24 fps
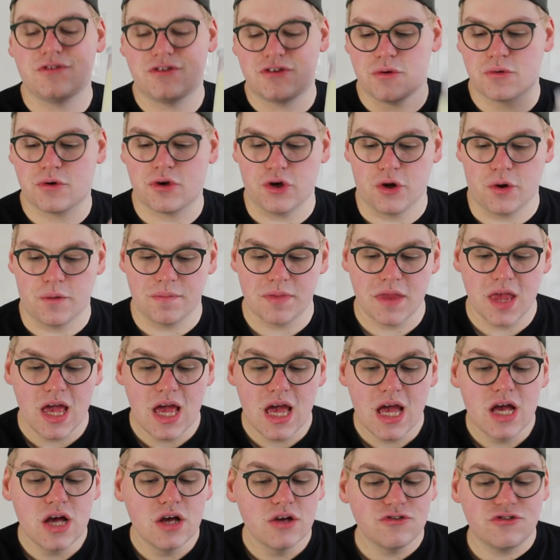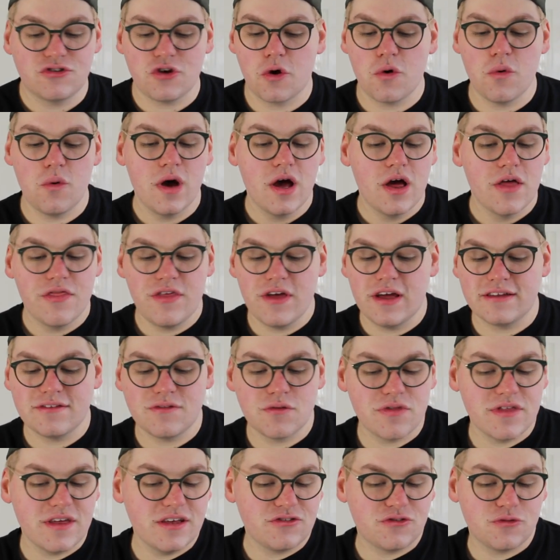So cute. So th
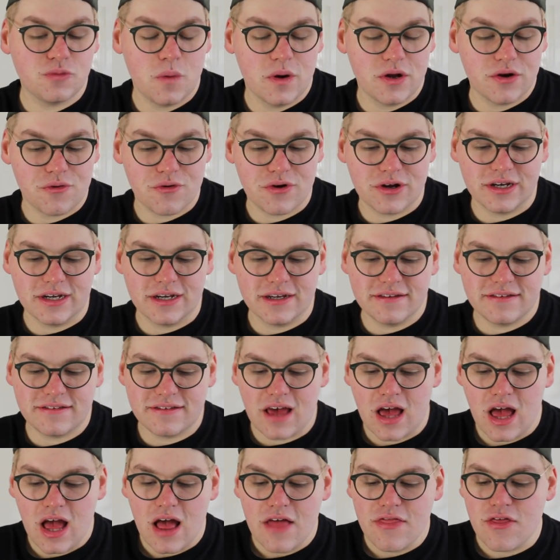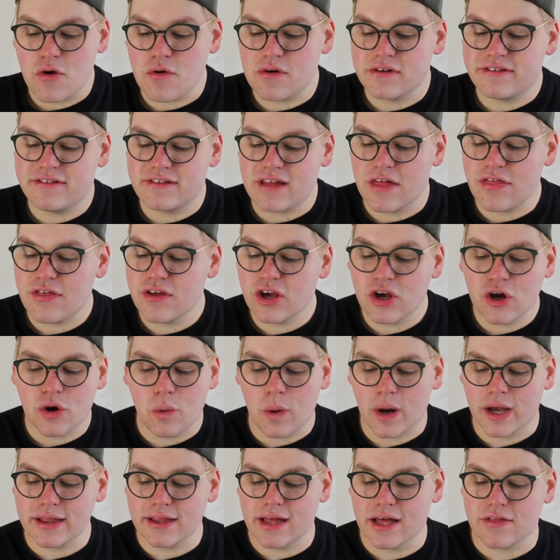this one reads, there is nothing
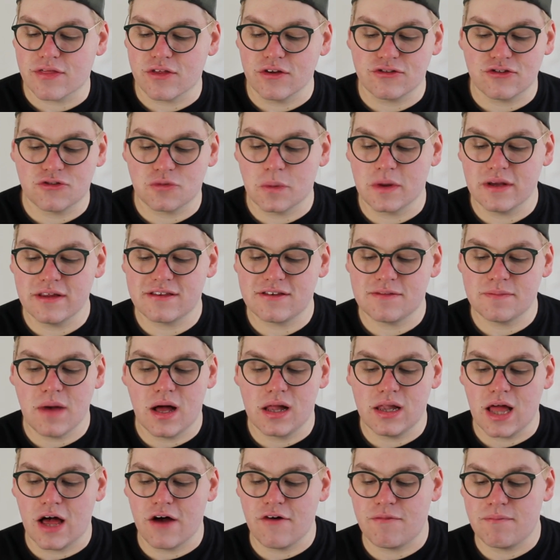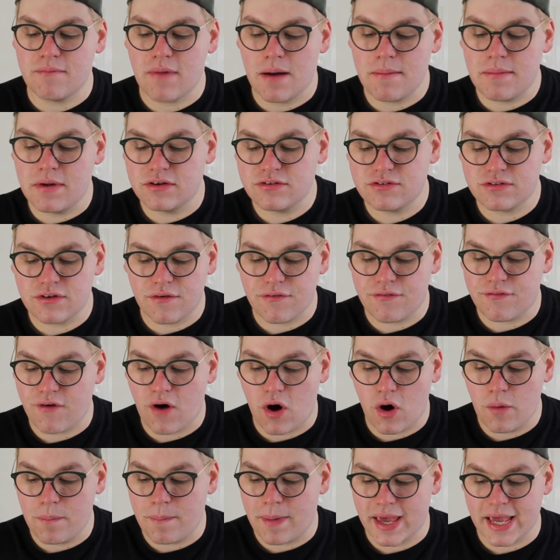quite like the sweet smell of mama's
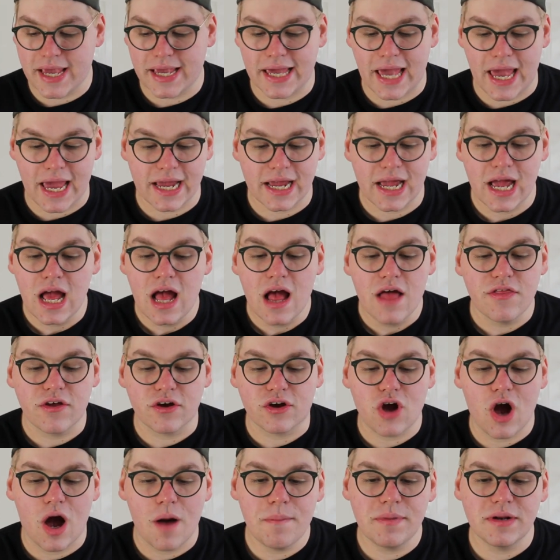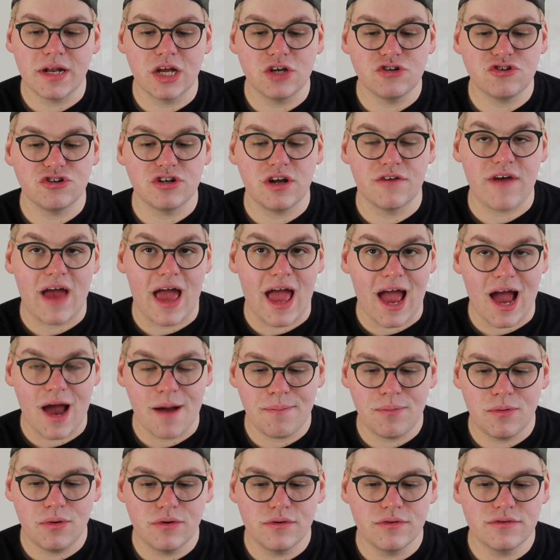fall baking. The combination of
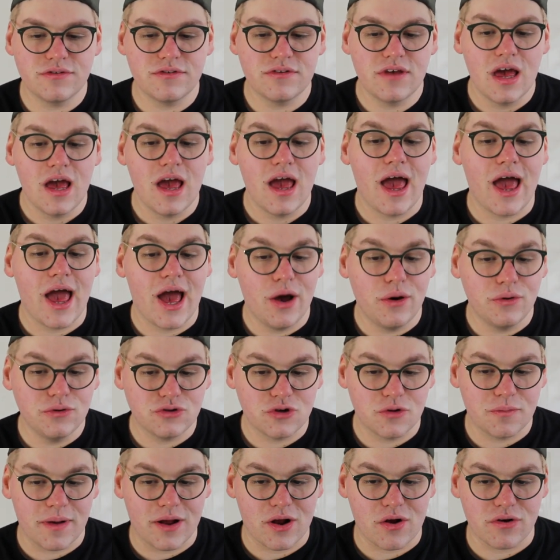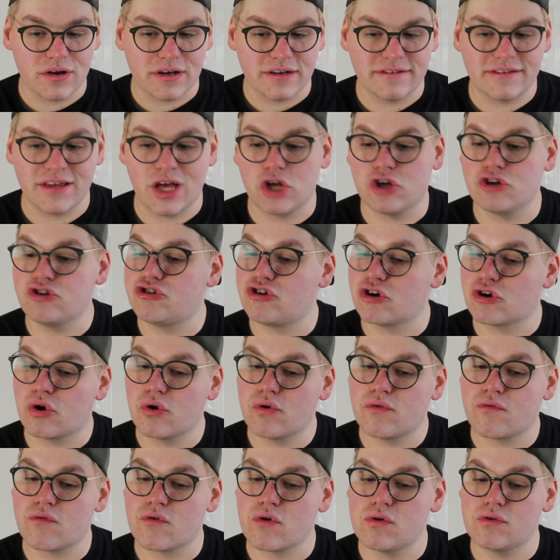apples, elderberries, and
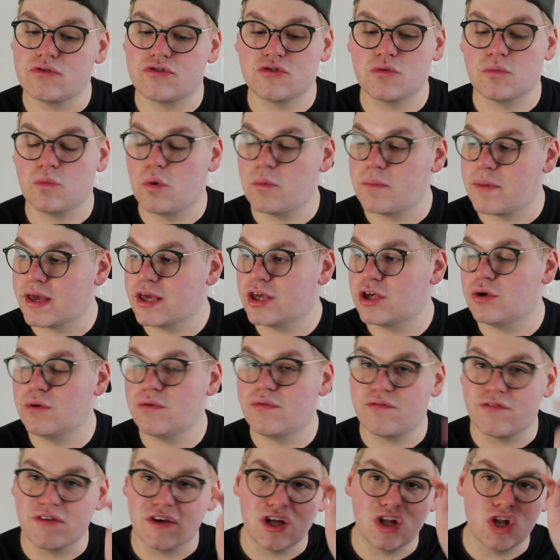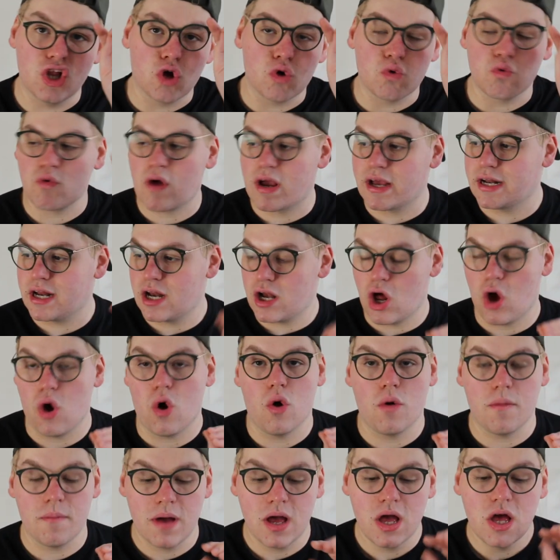sugared fruits will make you feel right at
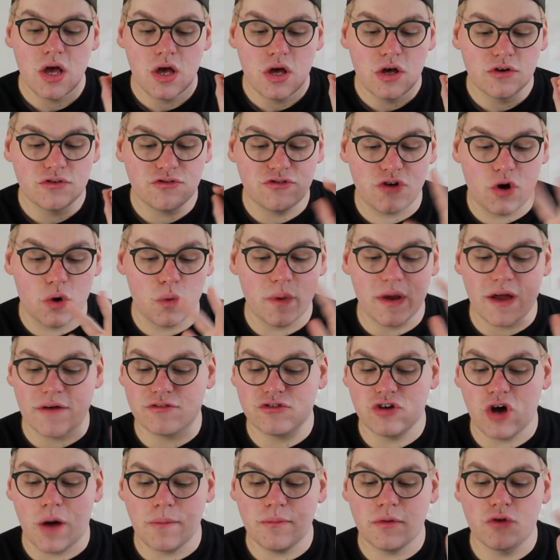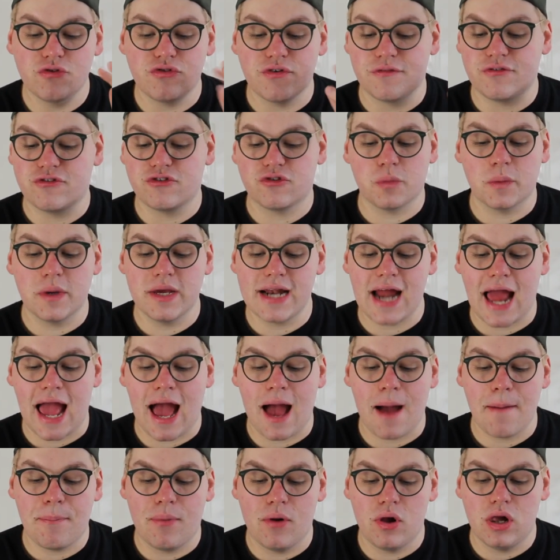home. So we have top notes of sweet
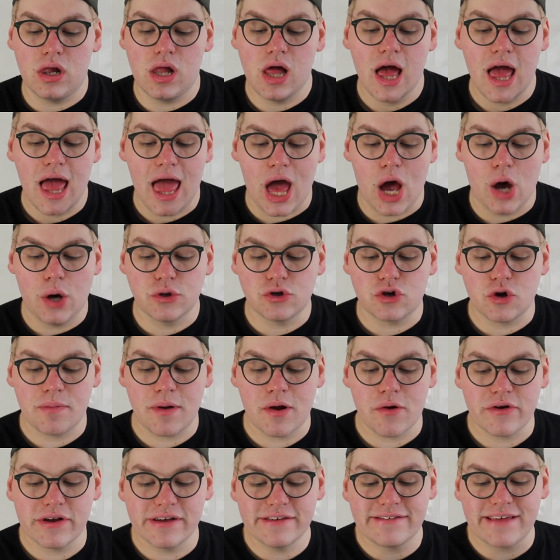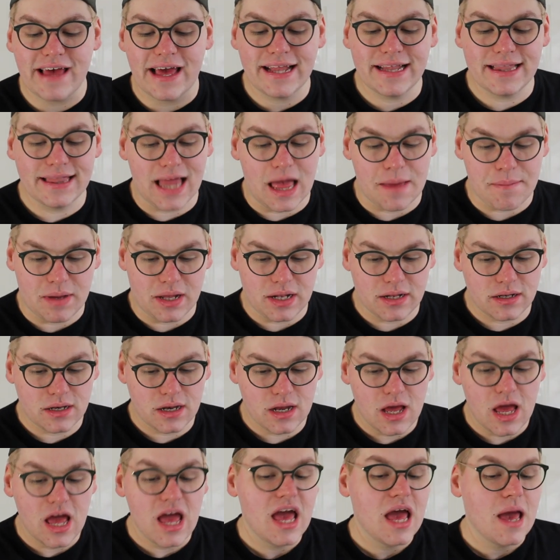apple, elderberries, and lemon,
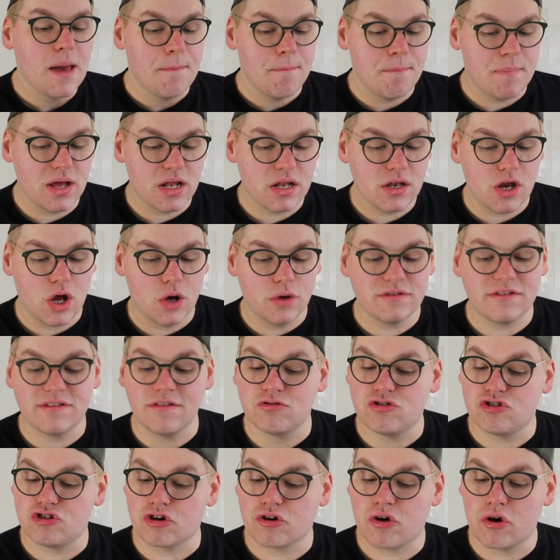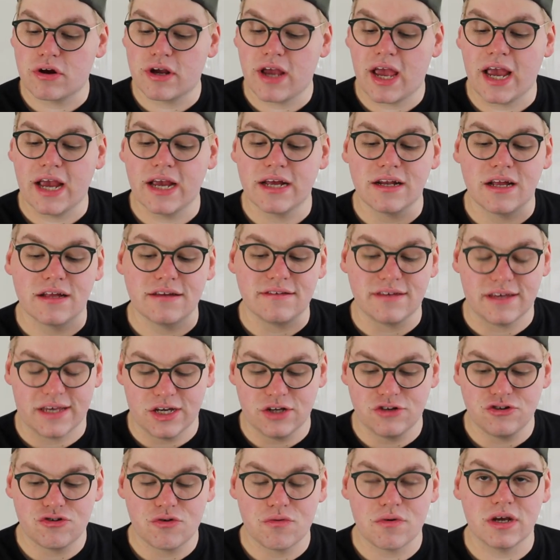mid notes of sugarcane,
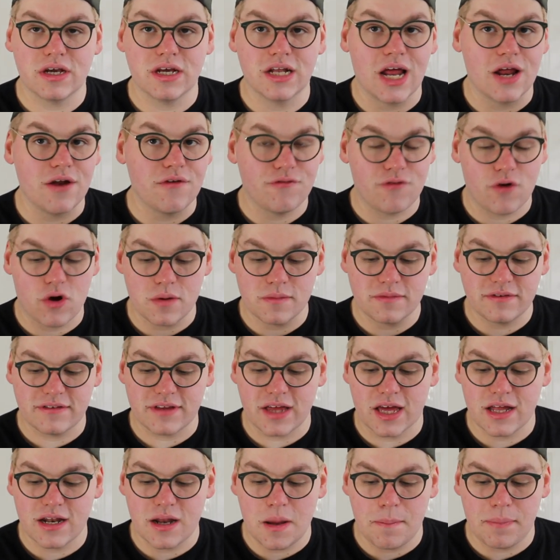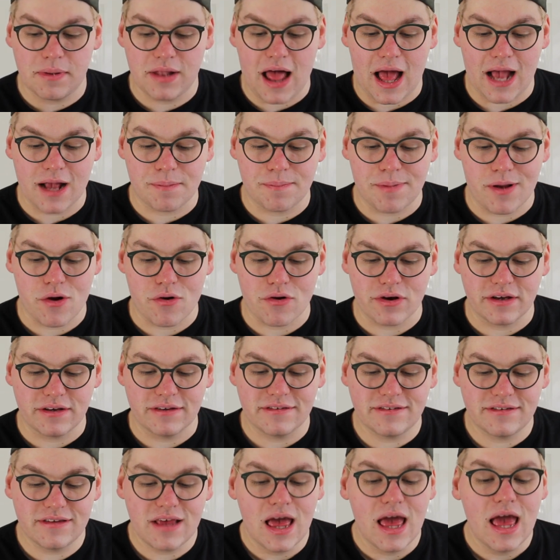tangerine, and farm stand
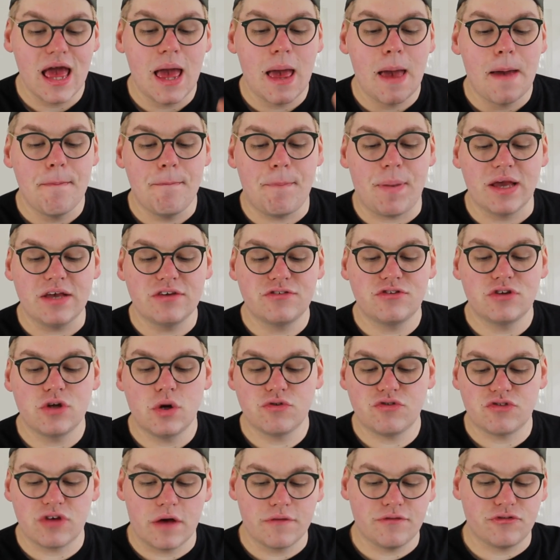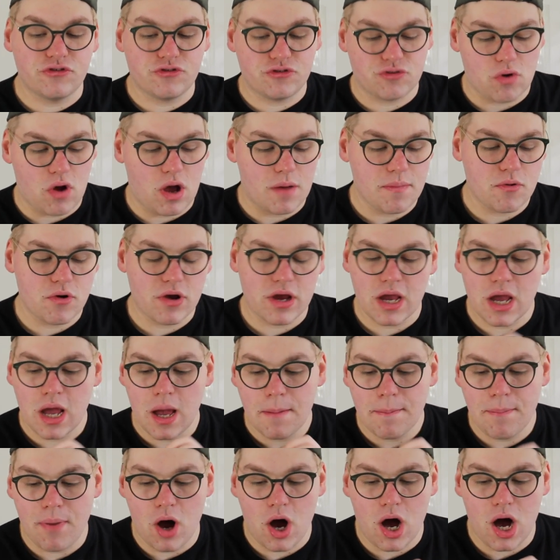blackberries, base notes of strawberry,
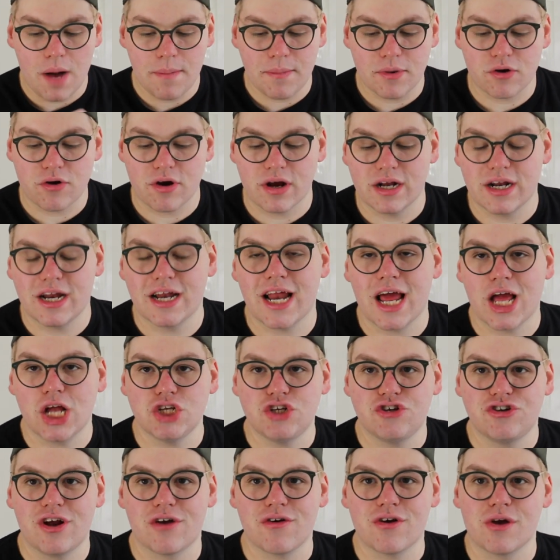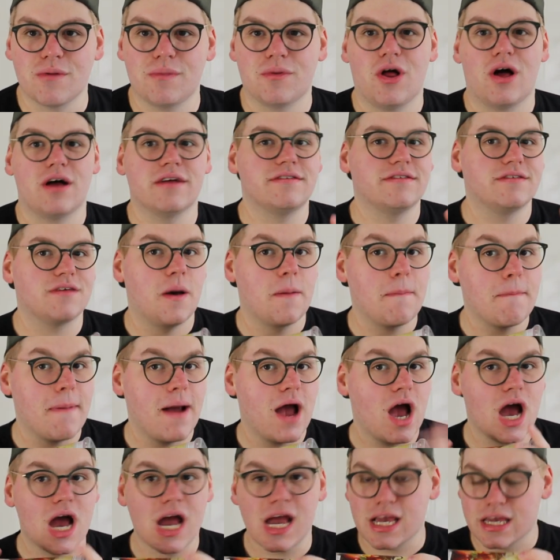pomegranate, and cherry blossom.
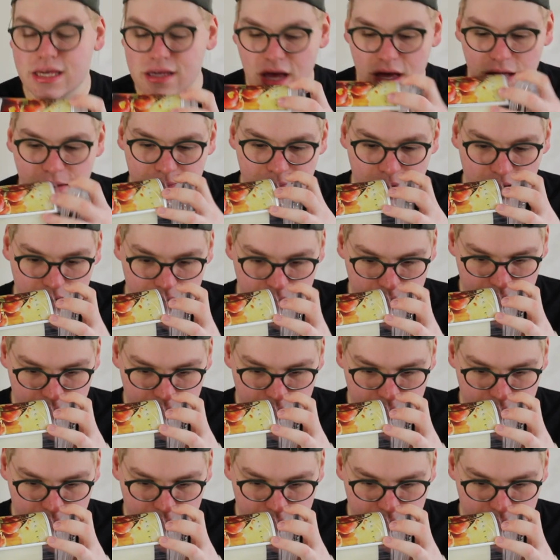Yum.